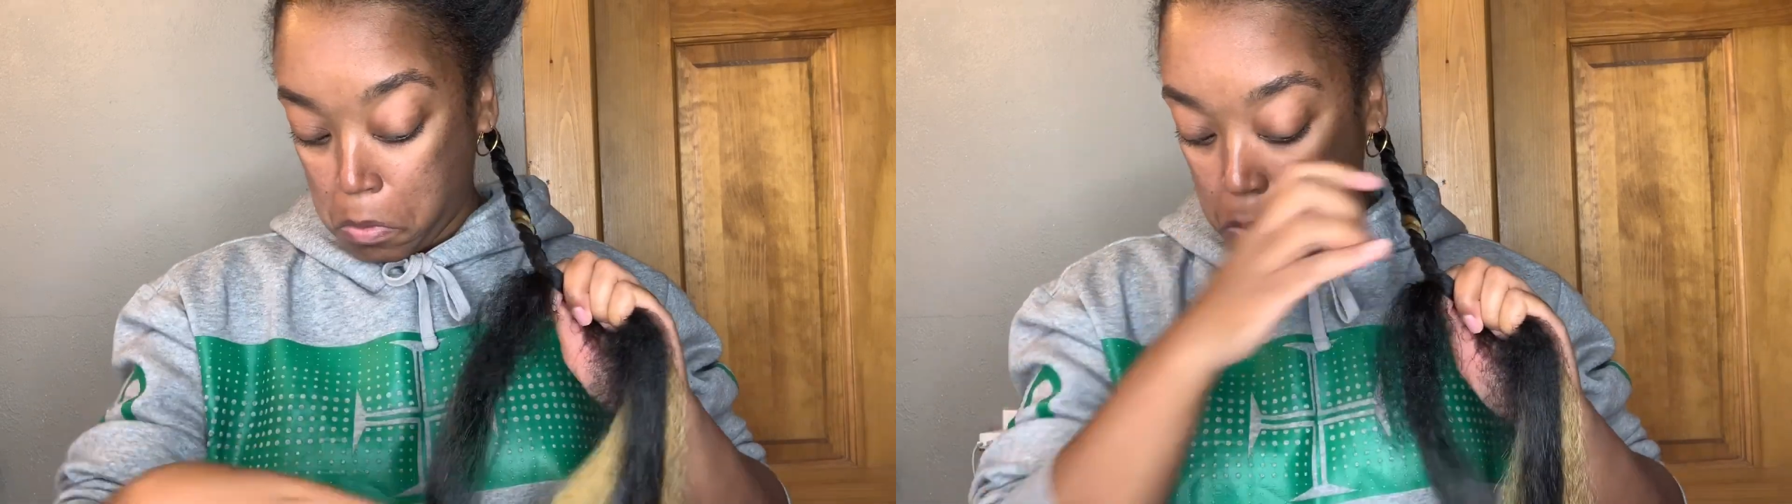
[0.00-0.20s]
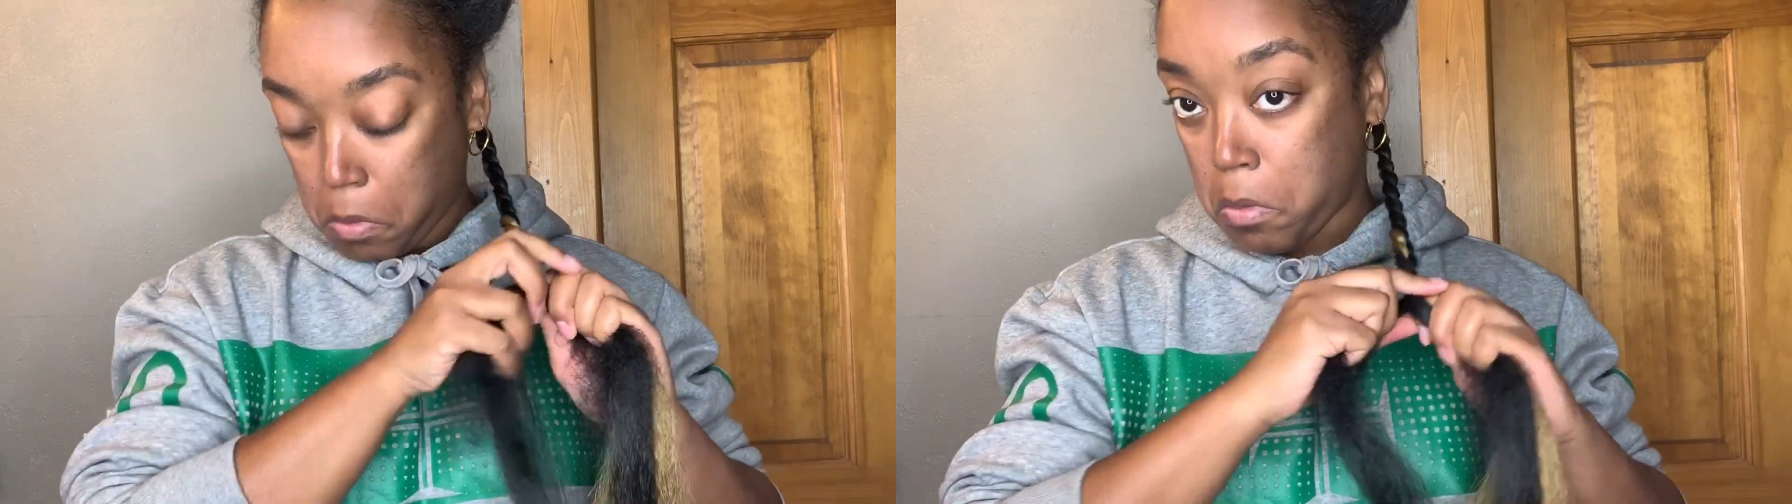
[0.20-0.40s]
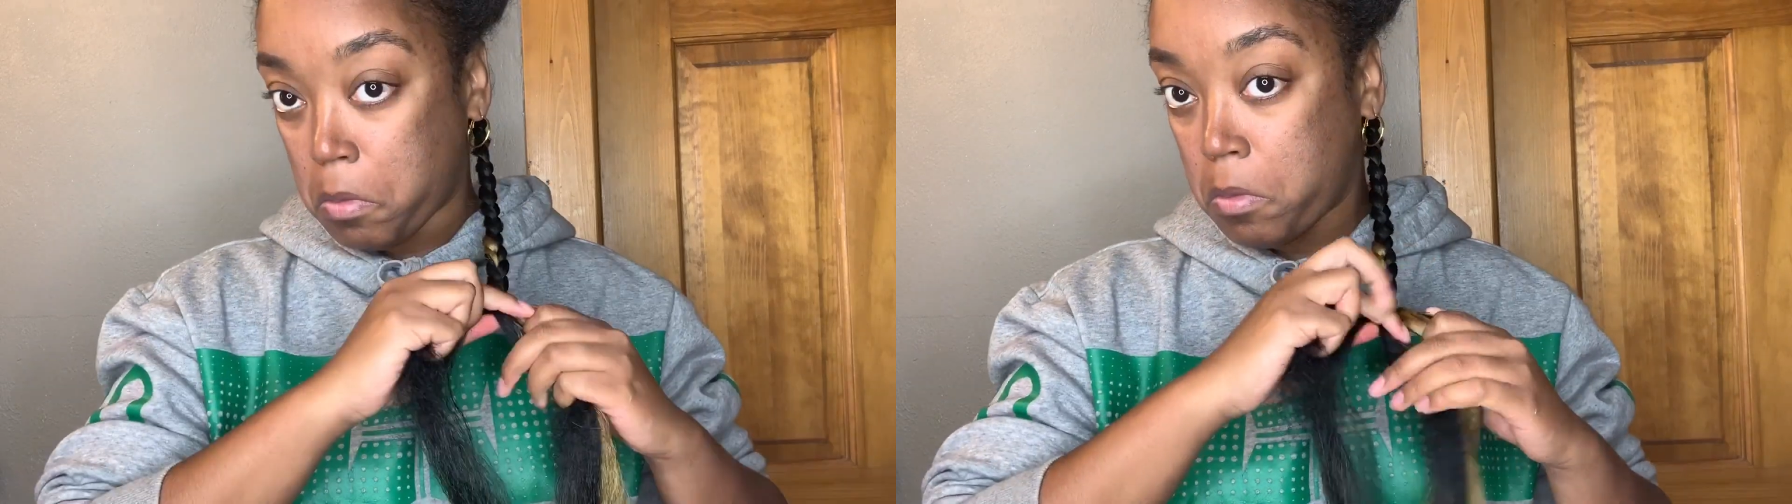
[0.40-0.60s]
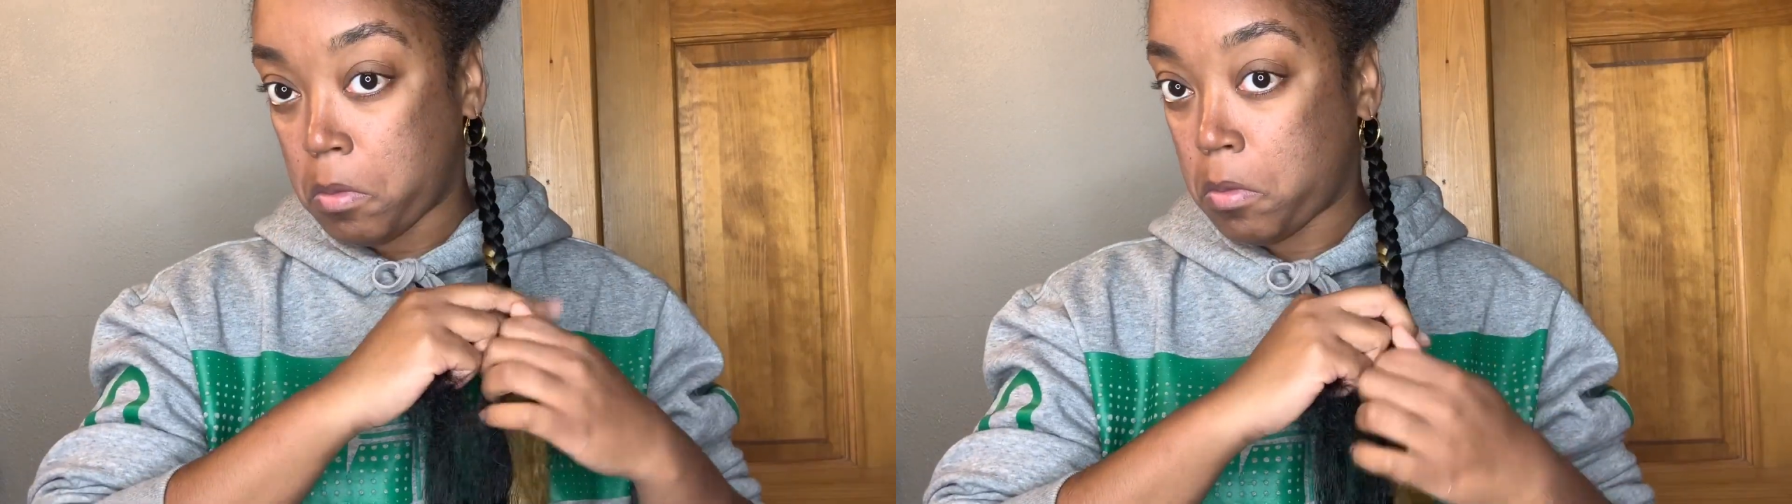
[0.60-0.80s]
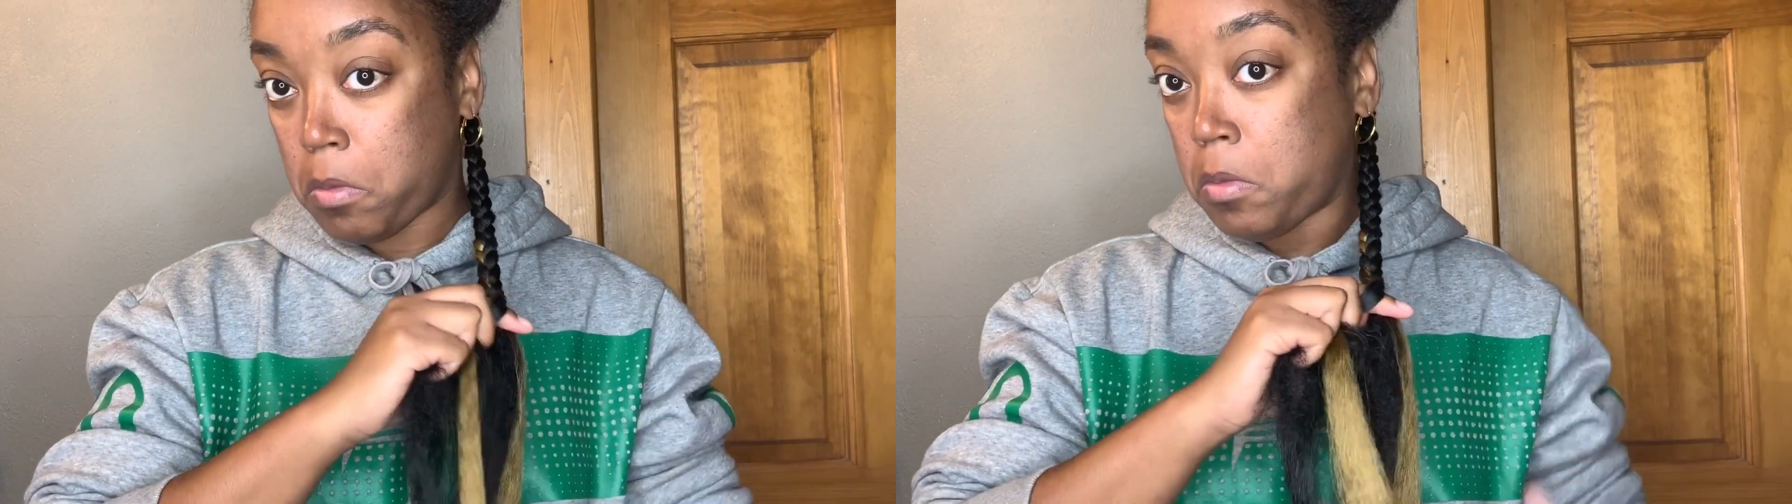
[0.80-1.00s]
small
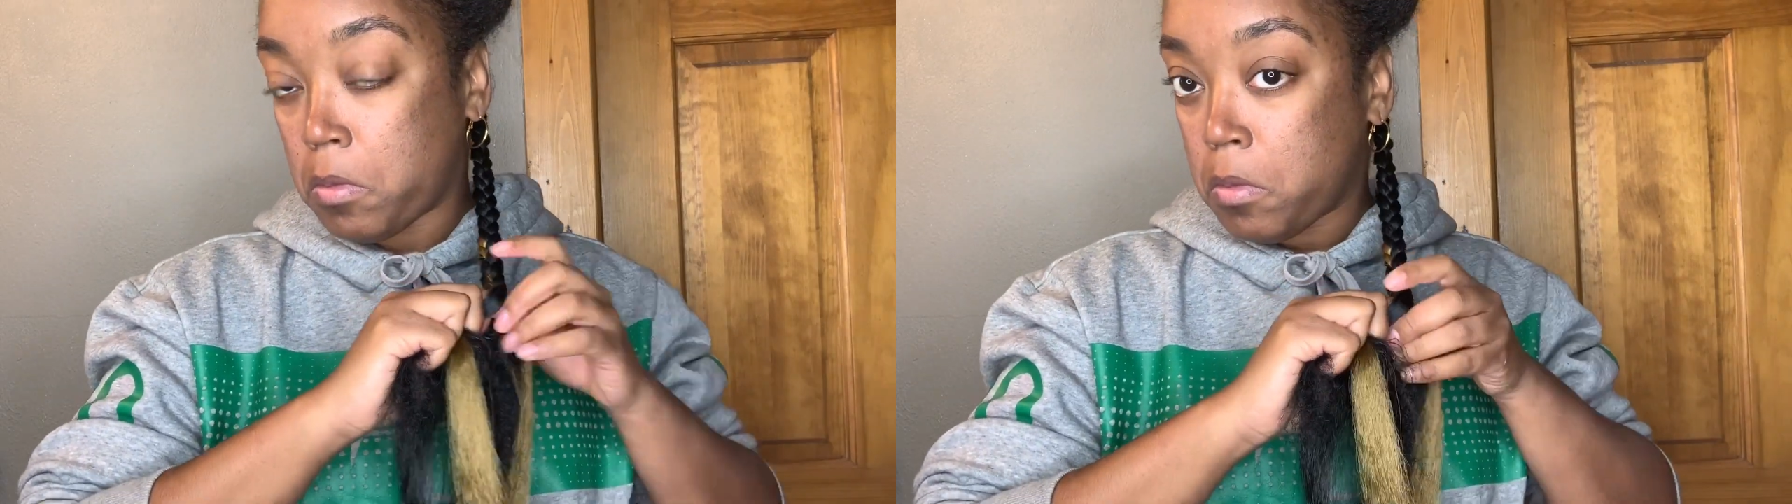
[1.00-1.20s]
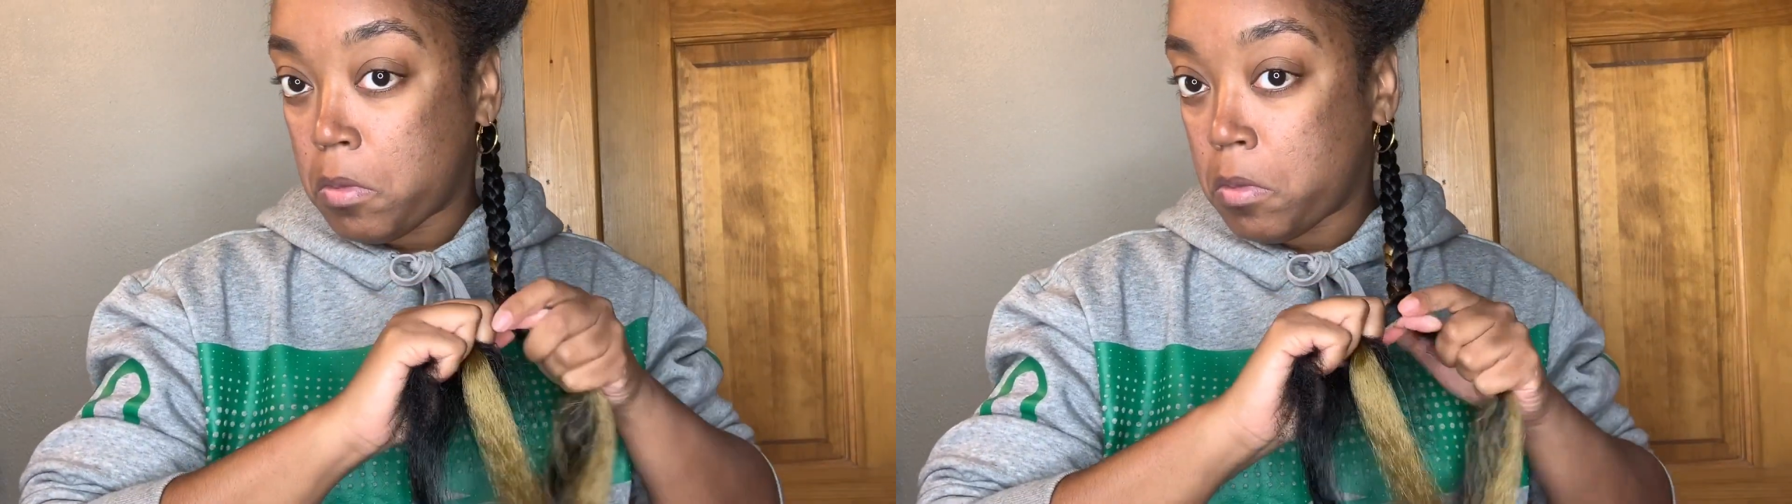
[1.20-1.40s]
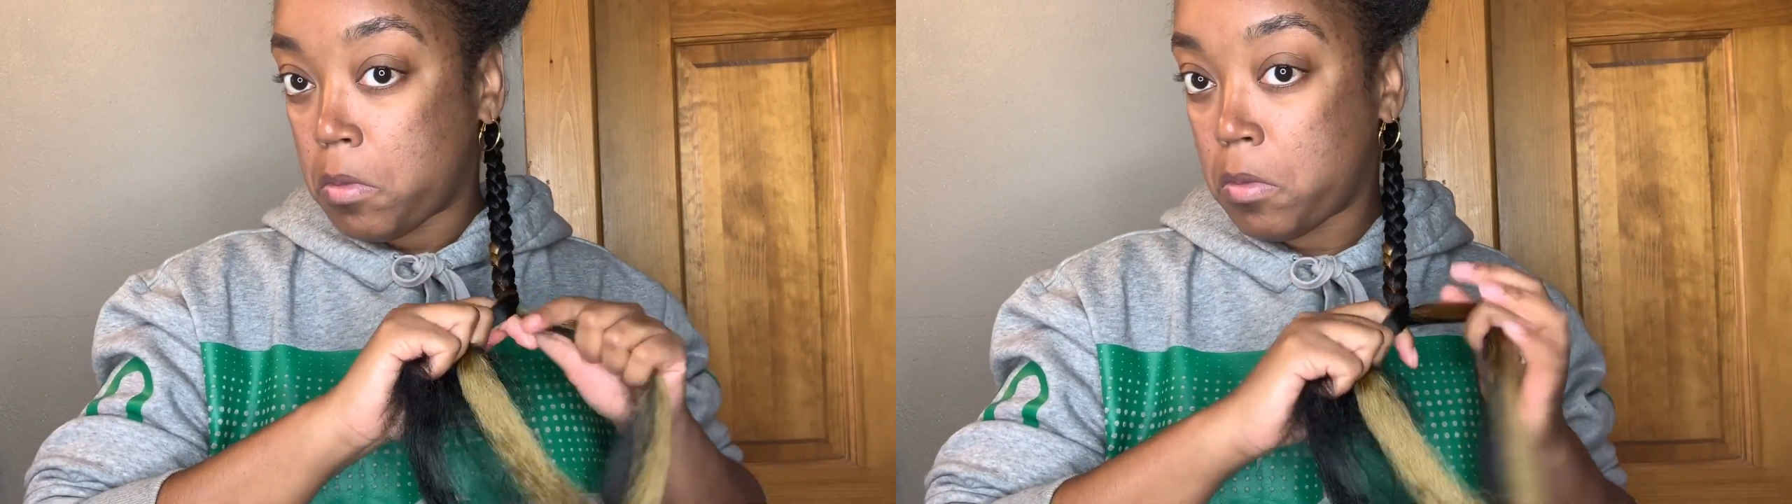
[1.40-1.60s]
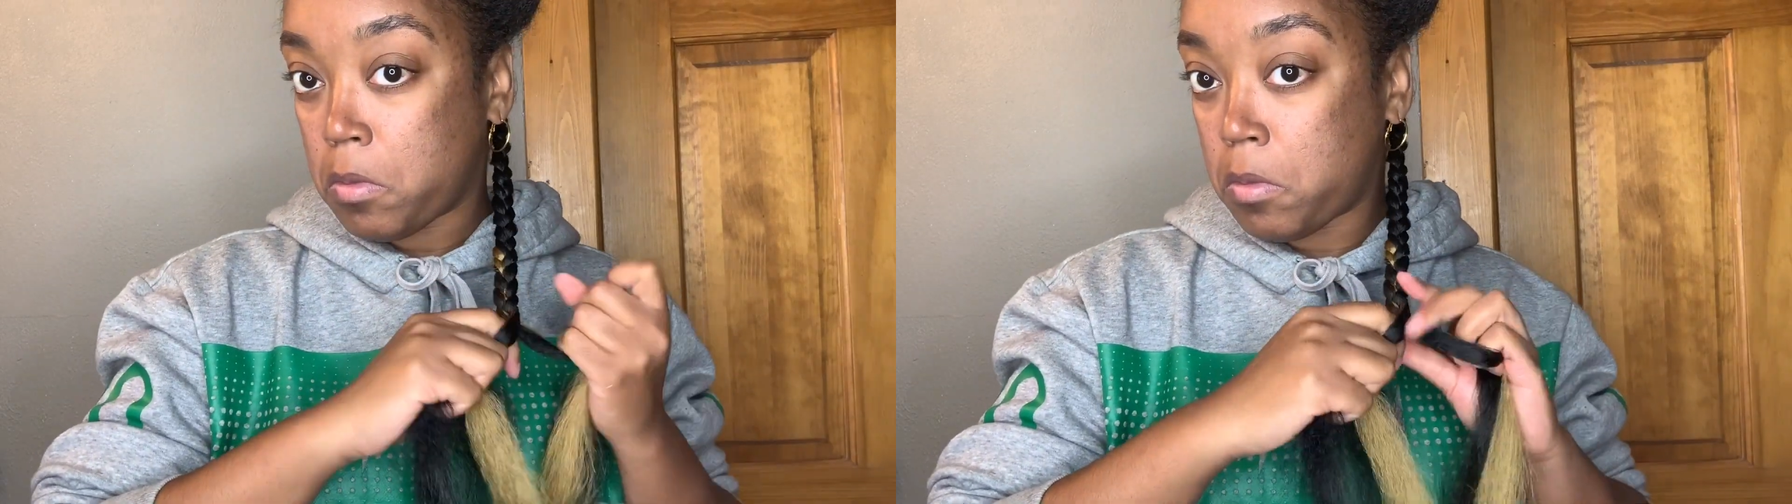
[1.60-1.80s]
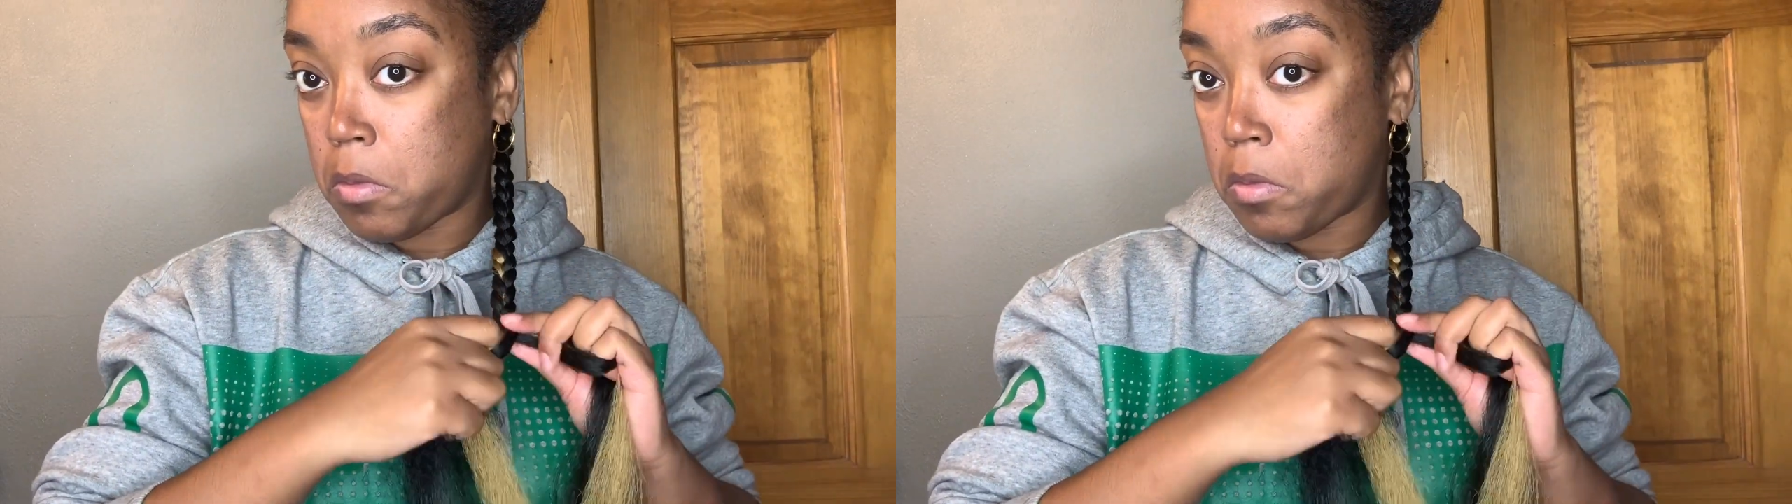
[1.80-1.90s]
pieces of hair